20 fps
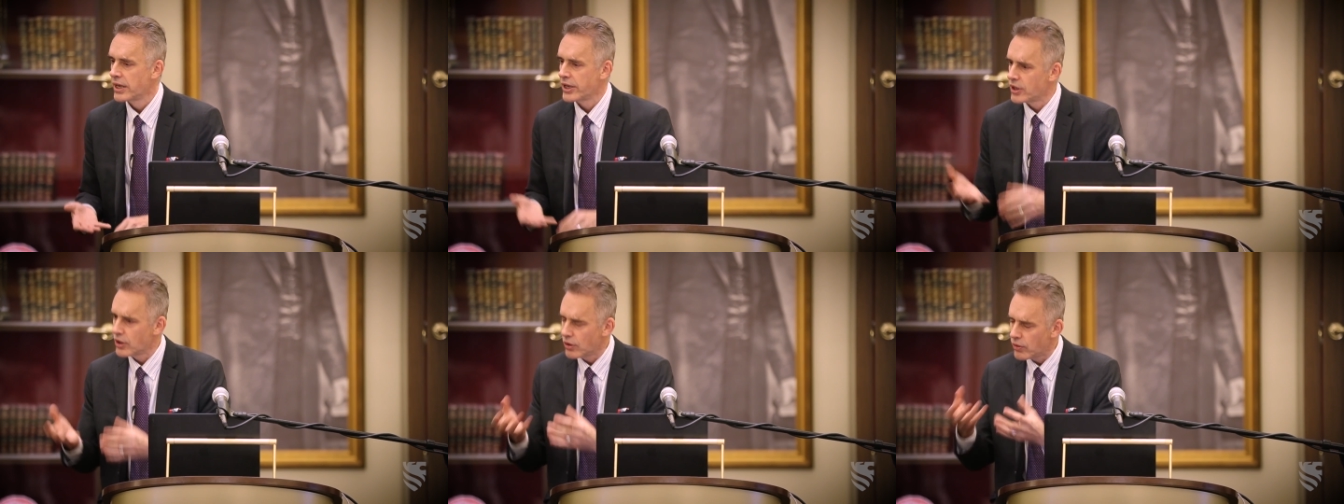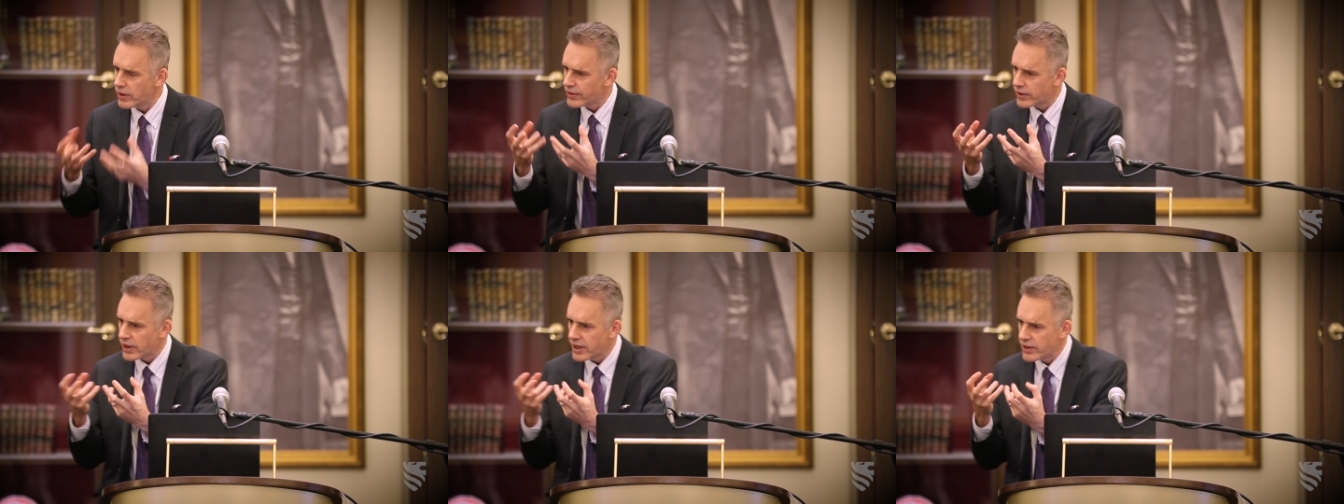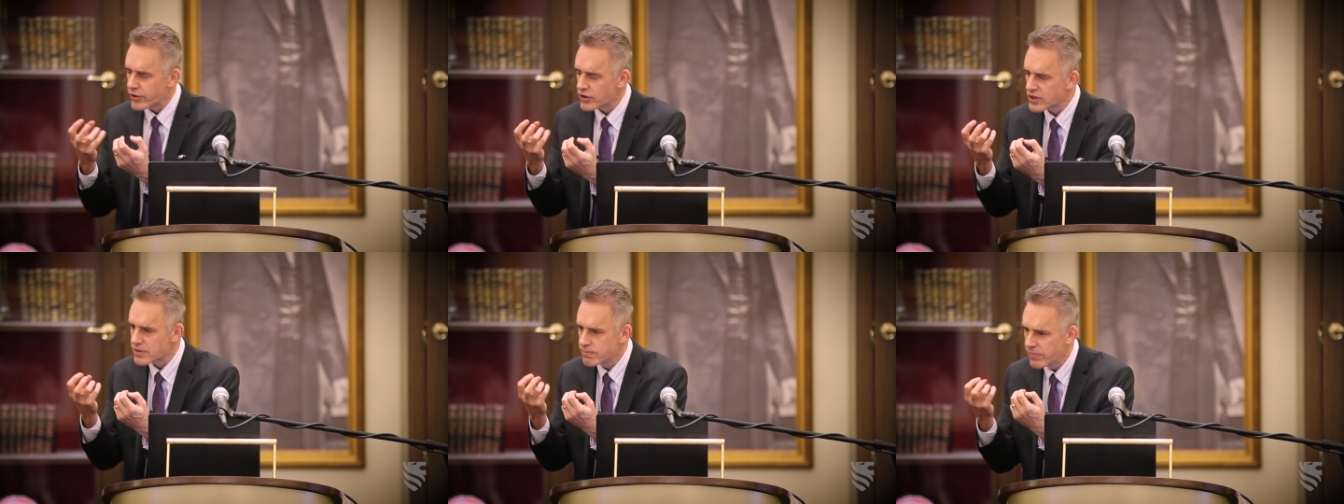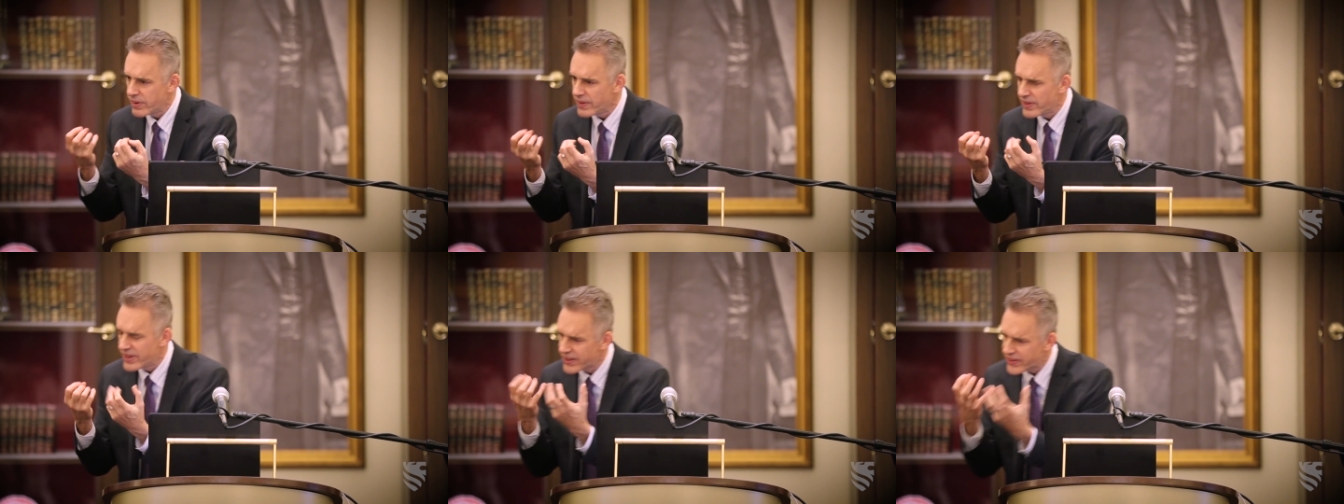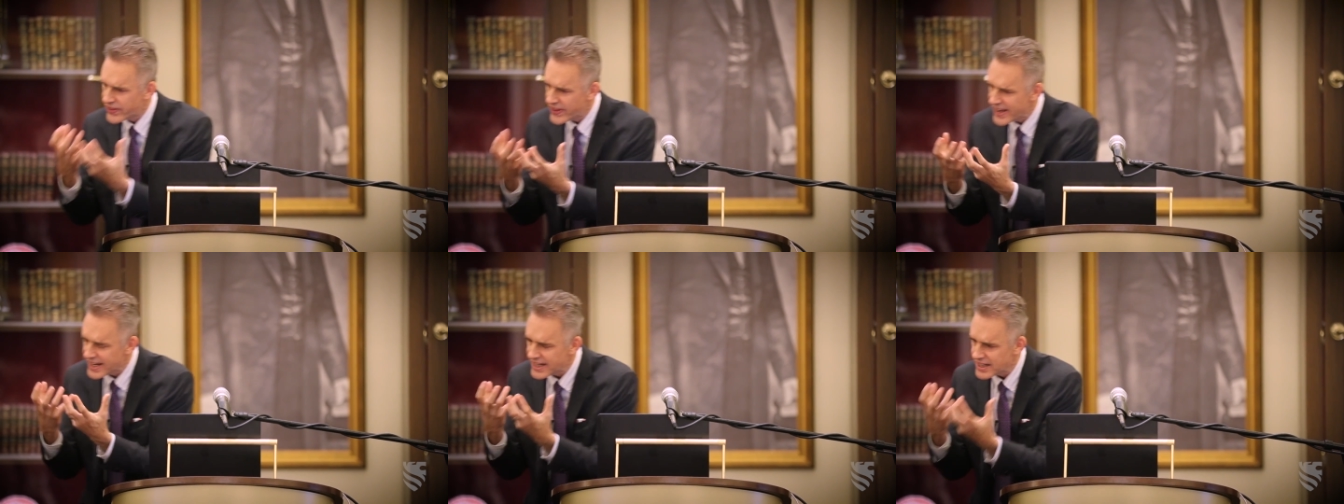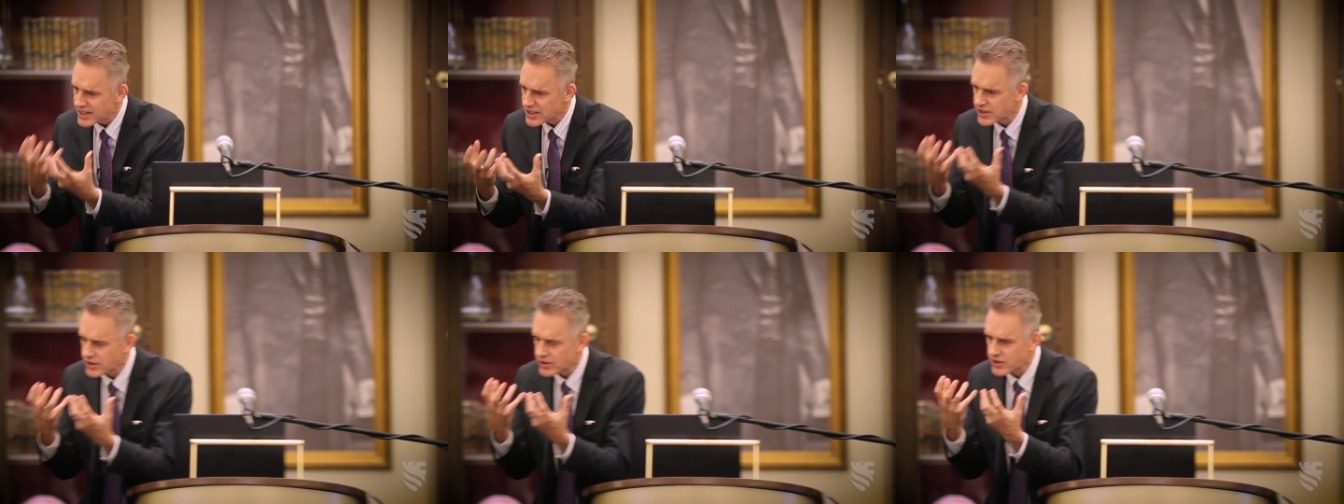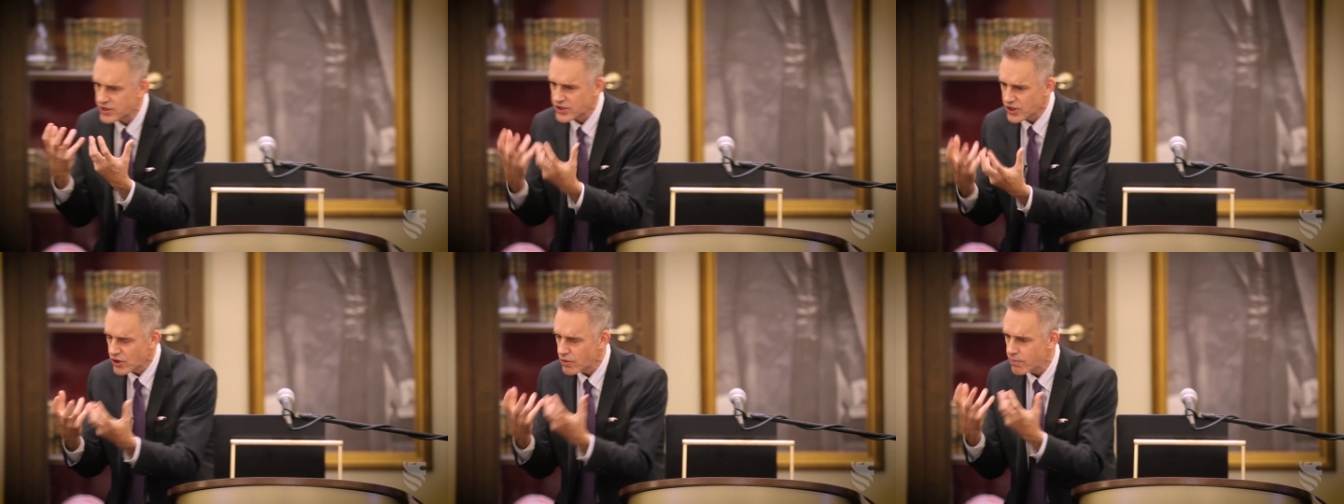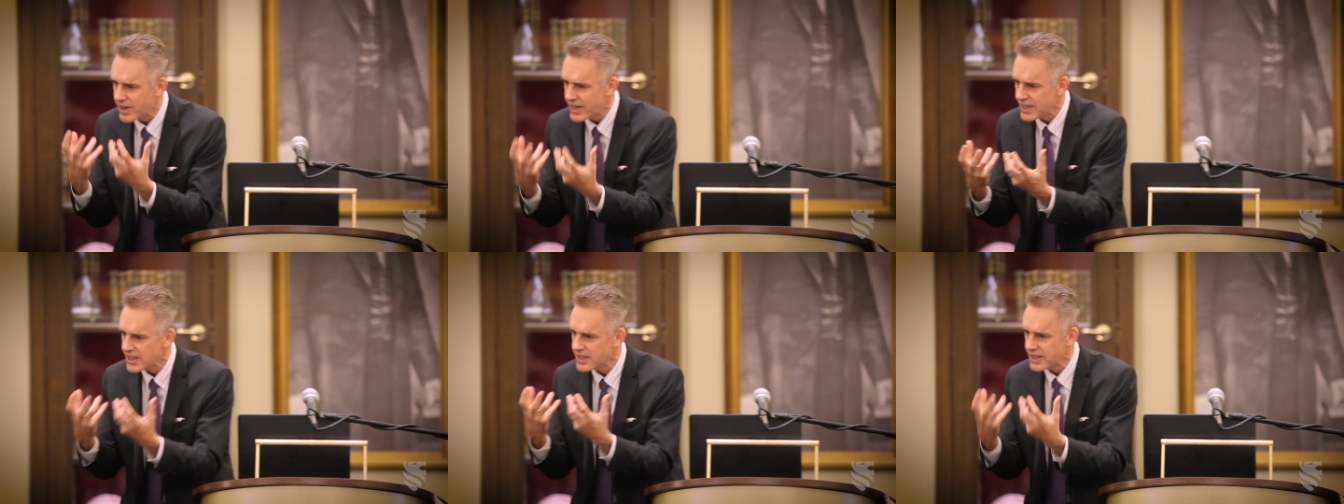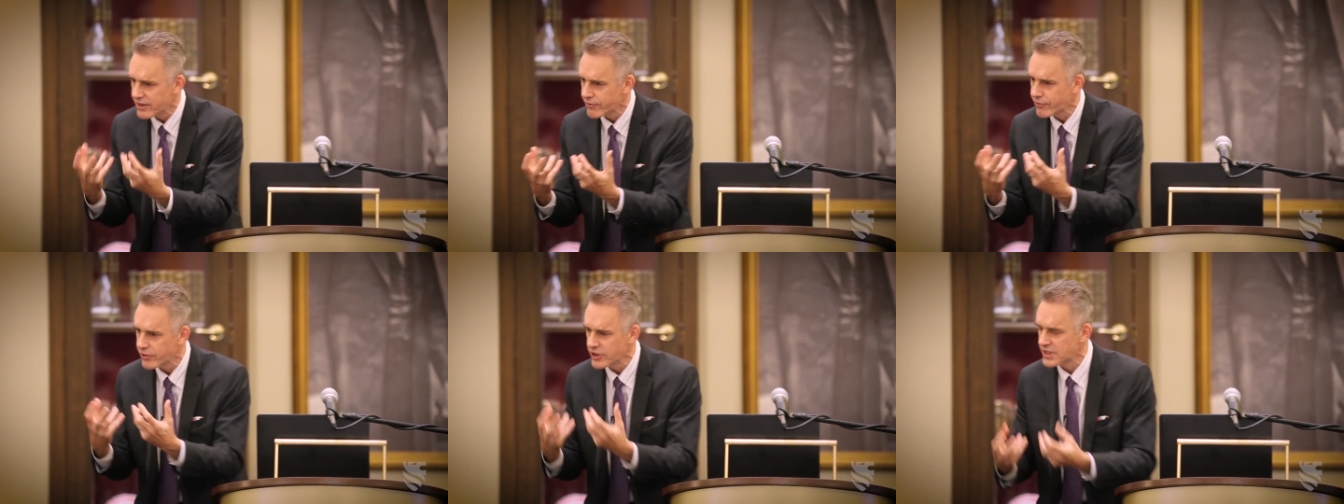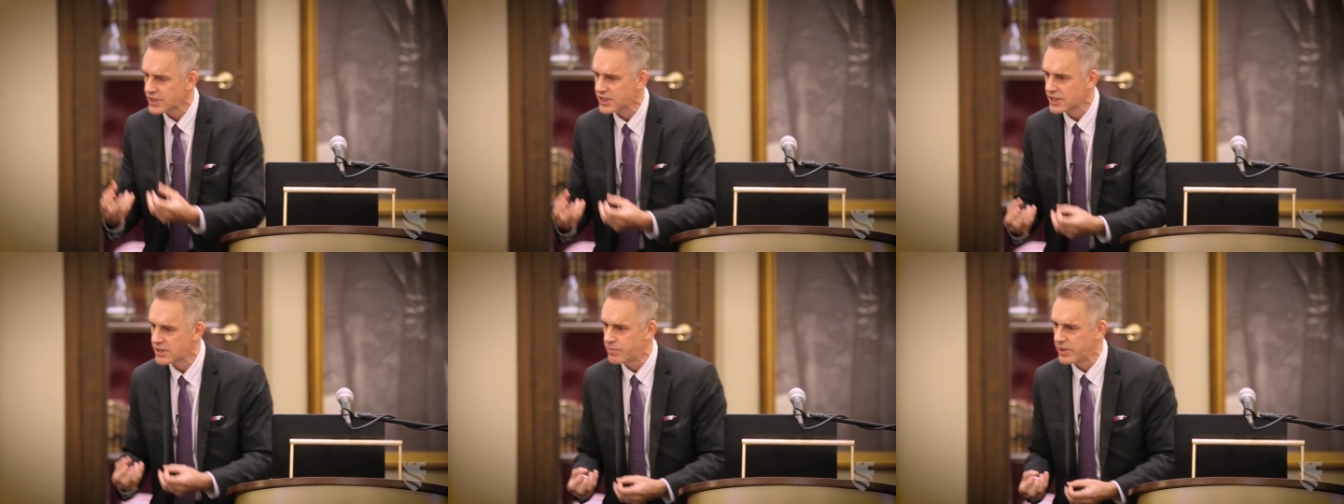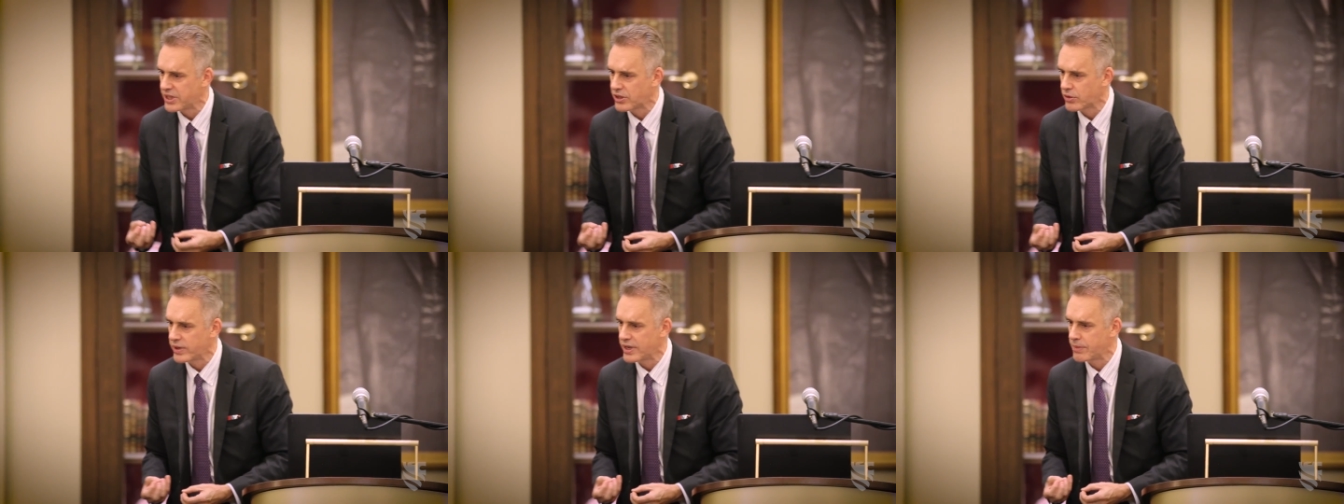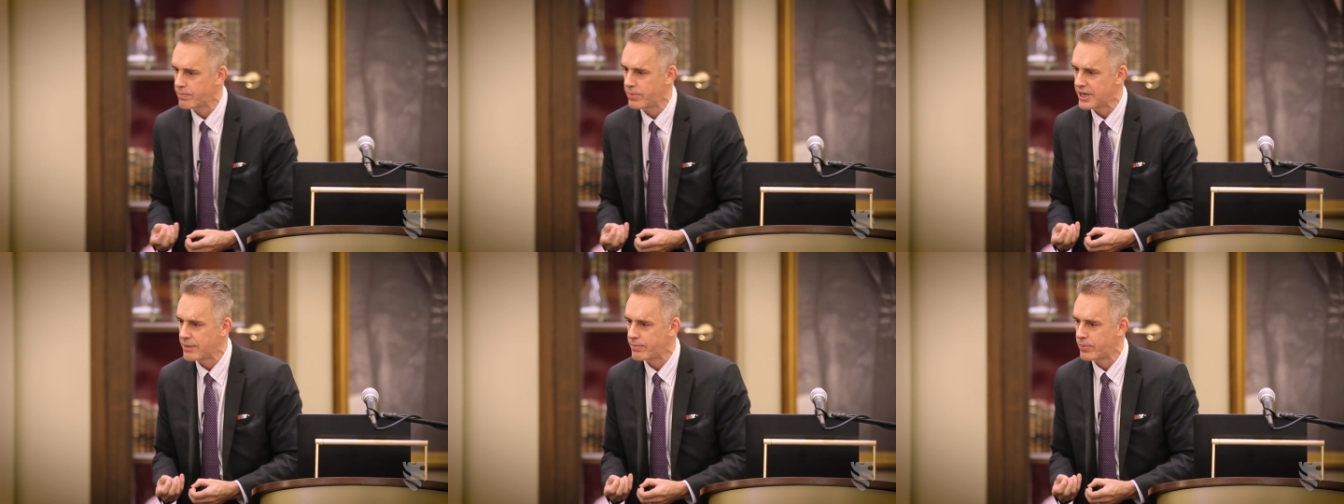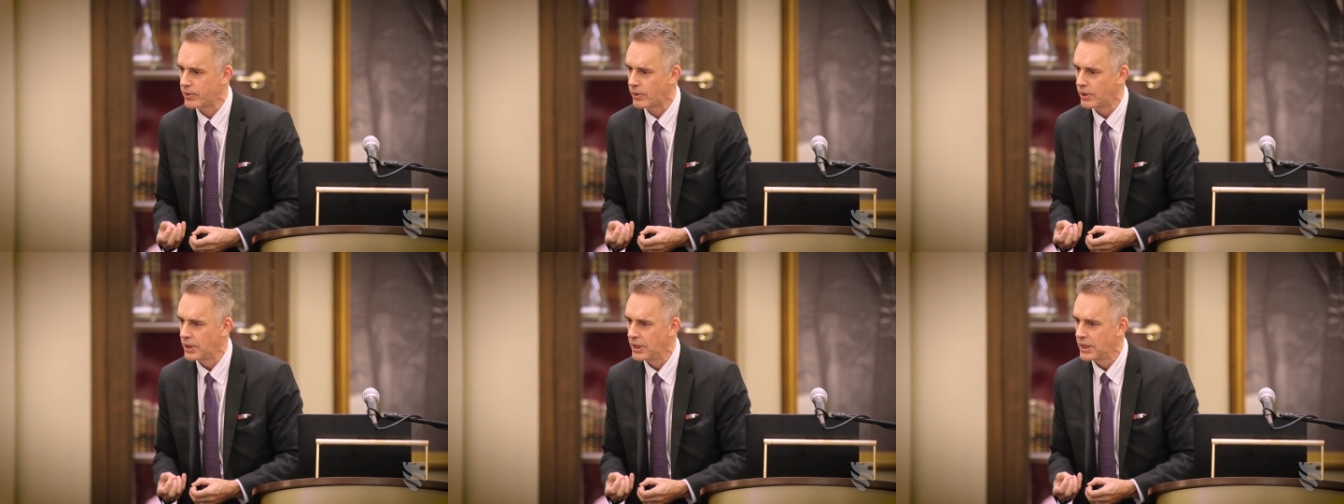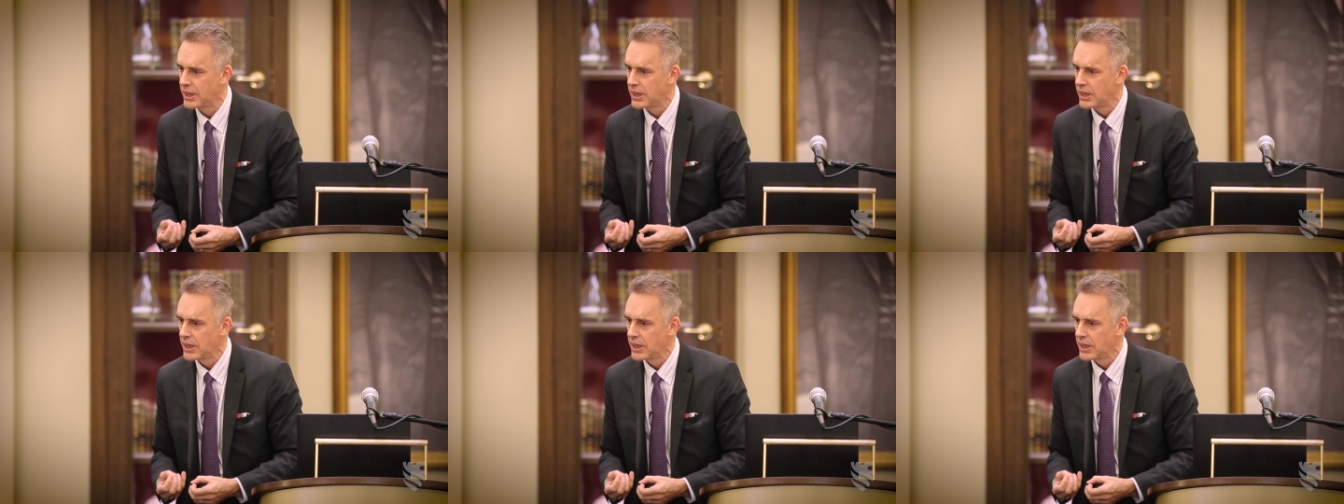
You know, and the thing is, there's so many differences between people.